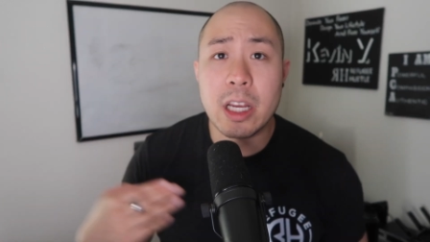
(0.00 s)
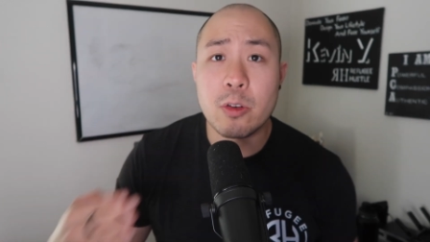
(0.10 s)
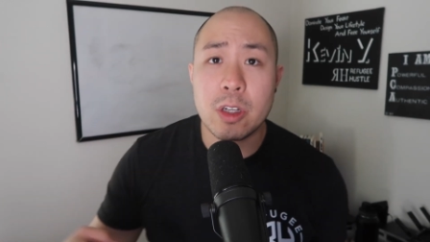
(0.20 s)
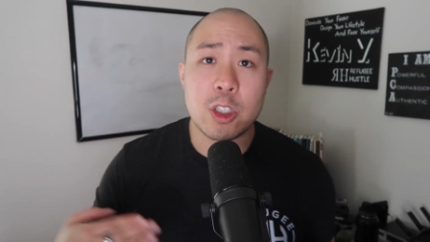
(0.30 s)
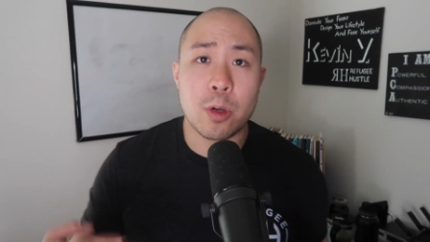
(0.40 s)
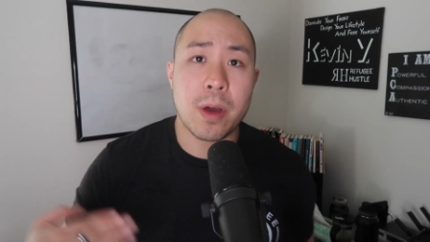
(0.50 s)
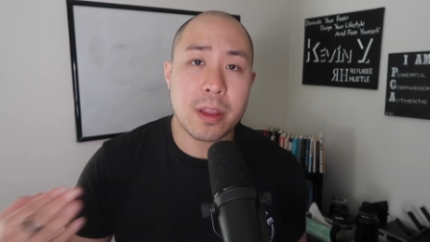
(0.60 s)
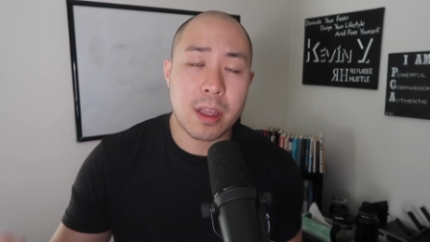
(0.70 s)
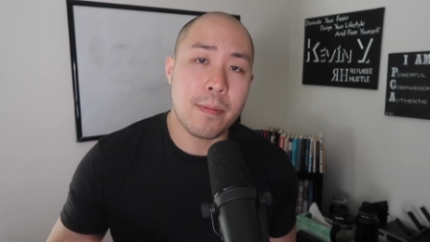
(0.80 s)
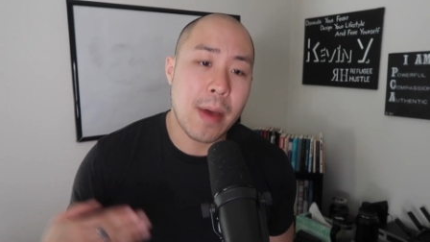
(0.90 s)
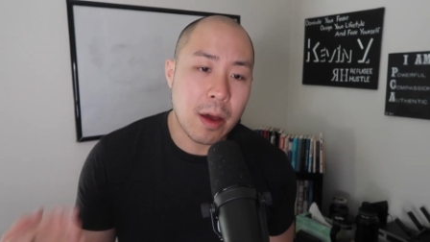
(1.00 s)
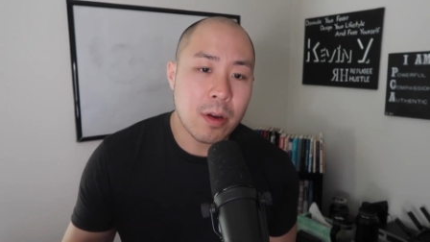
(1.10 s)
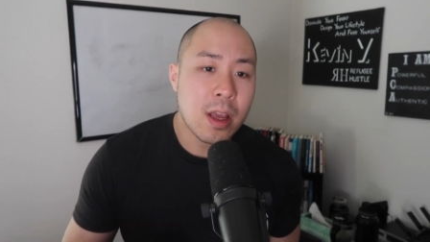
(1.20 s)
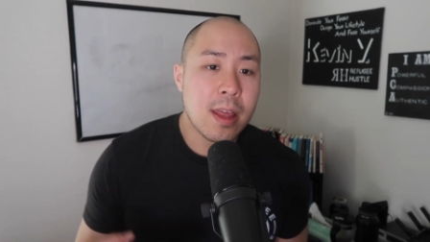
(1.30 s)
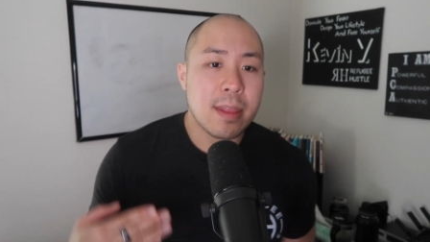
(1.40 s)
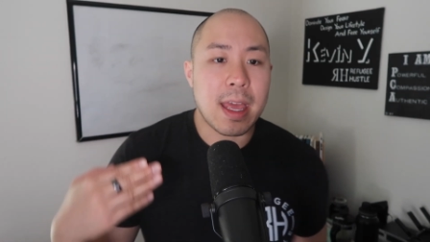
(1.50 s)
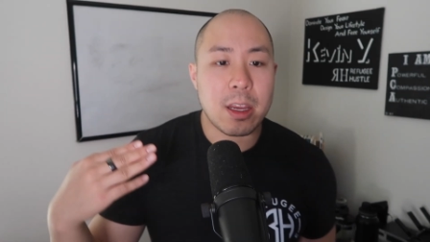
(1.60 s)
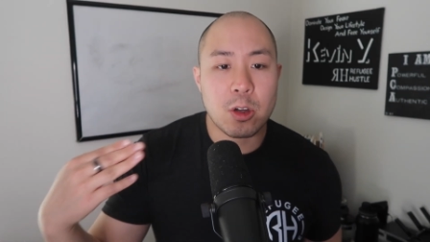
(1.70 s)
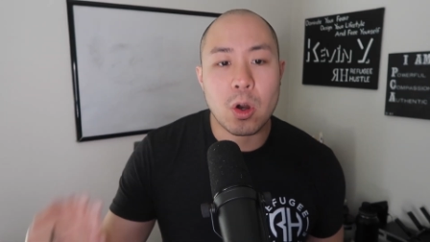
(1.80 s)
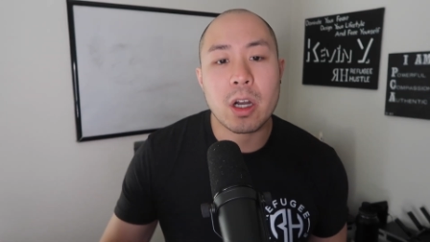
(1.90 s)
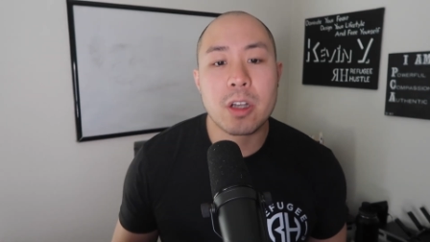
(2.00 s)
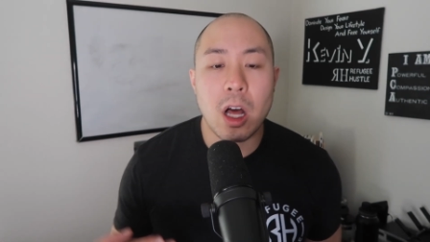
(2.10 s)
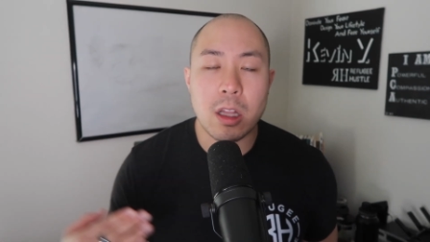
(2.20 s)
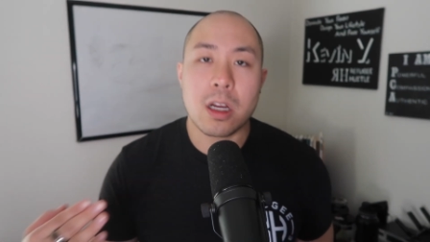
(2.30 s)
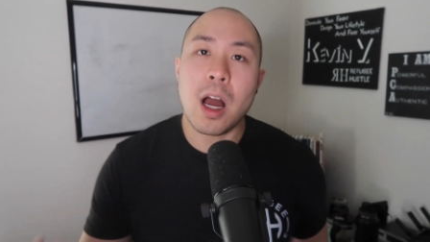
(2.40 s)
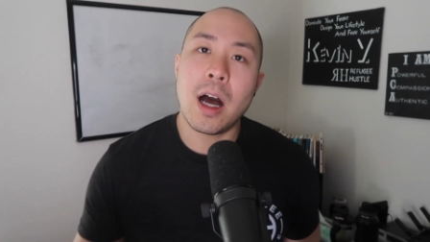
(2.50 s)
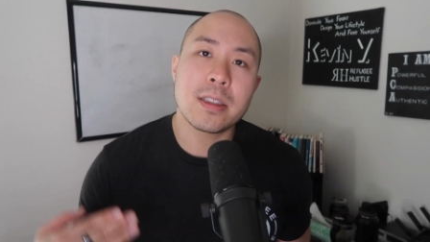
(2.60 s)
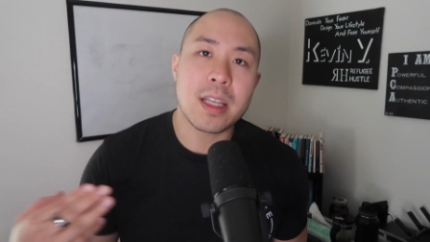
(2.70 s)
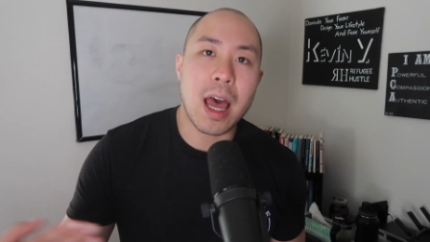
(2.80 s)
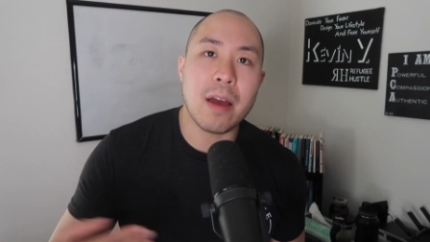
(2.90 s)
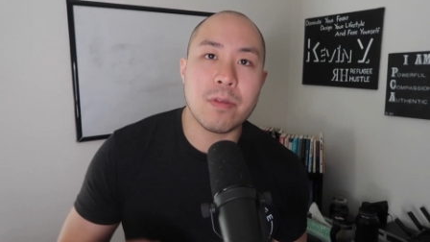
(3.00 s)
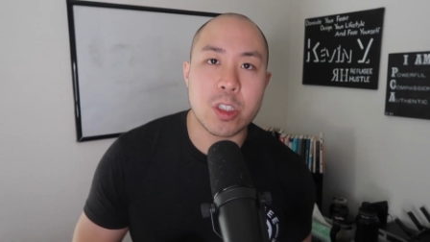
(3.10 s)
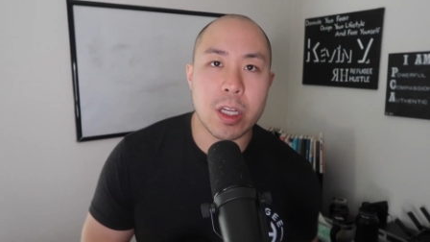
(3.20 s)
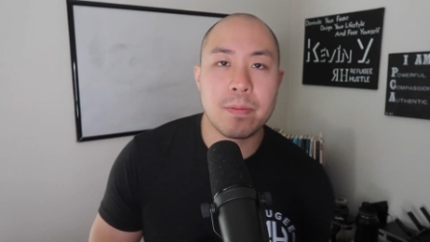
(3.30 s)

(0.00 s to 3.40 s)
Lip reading: increase your monthly amount that you are dollar cost averaging.